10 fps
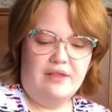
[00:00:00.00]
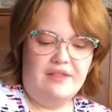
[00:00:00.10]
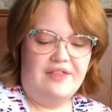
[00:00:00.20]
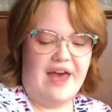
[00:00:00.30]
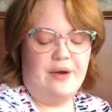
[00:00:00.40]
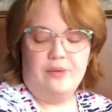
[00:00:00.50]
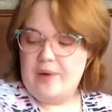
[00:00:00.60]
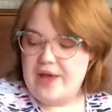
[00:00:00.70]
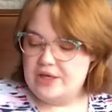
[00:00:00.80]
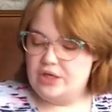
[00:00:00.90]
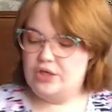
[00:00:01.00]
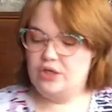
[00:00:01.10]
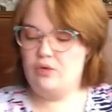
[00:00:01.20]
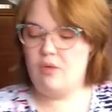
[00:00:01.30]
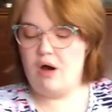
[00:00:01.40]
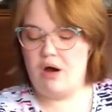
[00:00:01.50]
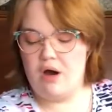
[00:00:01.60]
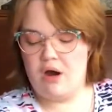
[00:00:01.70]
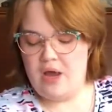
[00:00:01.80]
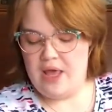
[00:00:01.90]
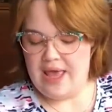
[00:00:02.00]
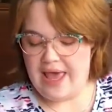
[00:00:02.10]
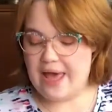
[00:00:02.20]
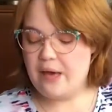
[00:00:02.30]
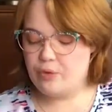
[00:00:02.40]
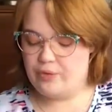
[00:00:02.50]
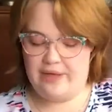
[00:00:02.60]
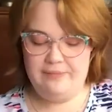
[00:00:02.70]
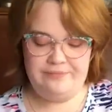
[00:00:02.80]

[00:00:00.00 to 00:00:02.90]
that when you are hammering,